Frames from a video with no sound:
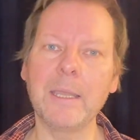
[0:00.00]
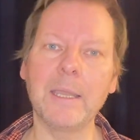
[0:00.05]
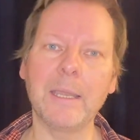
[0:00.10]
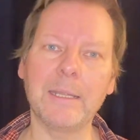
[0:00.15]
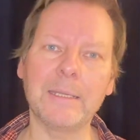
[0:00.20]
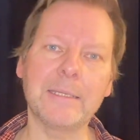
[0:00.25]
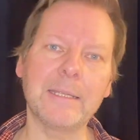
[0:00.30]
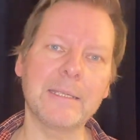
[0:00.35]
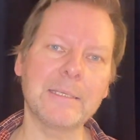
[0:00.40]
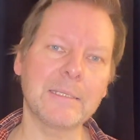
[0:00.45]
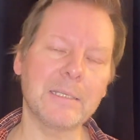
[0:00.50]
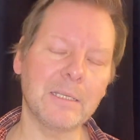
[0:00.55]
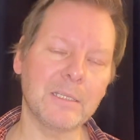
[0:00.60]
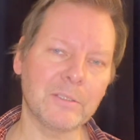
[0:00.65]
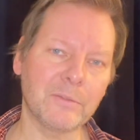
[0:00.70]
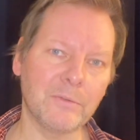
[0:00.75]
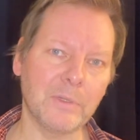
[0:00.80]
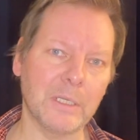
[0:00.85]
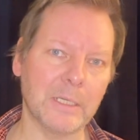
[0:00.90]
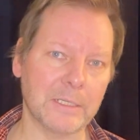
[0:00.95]
And Tesla
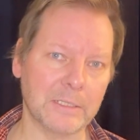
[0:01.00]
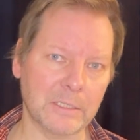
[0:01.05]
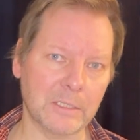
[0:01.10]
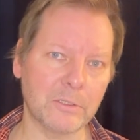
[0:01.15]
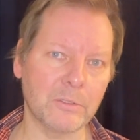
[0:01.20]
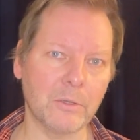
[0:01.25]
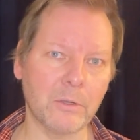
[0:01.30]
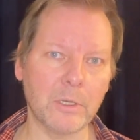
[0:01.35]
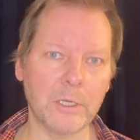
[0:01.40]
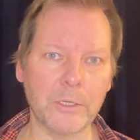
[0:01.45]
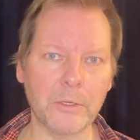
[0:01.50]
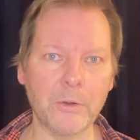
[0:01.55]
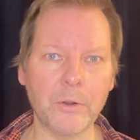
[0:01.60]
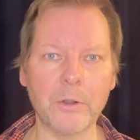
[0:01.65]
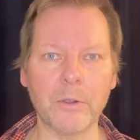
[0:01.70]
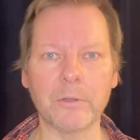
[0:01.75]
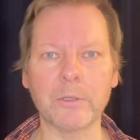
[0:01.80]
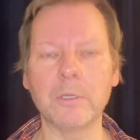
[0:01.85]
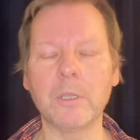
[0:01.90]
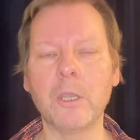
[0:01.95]
is feeling this early
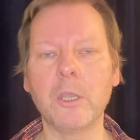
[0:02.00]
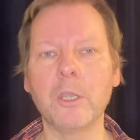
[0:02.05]
on,